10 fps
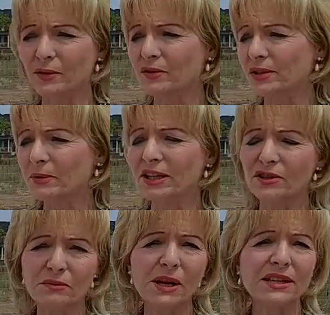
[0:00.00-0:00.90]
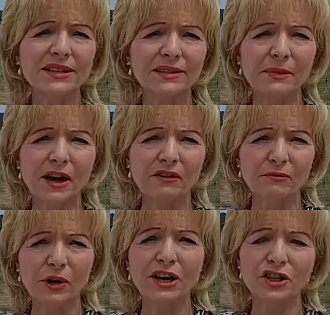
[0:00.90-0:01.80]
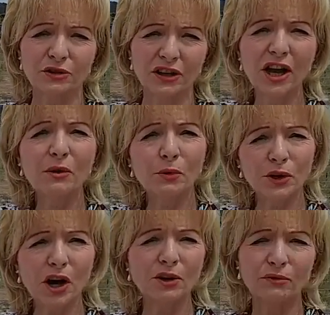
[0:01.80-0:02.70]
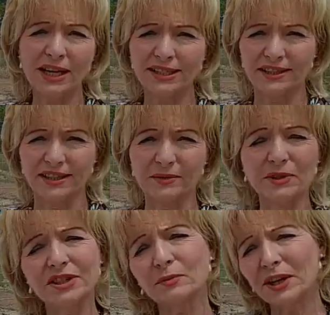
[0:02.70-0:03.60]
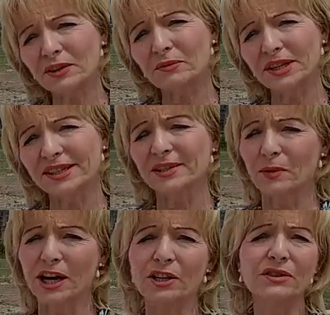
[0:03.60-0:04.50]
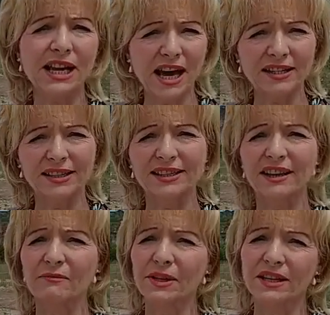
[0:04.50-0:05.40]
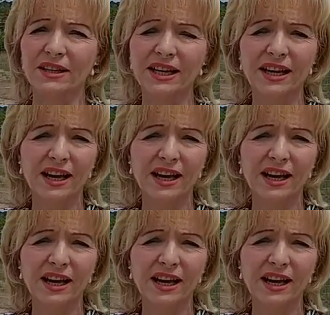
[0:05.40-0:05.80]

So there's been a tremendous amount of pressure put on residents, which is one of the reasons why your taxes have been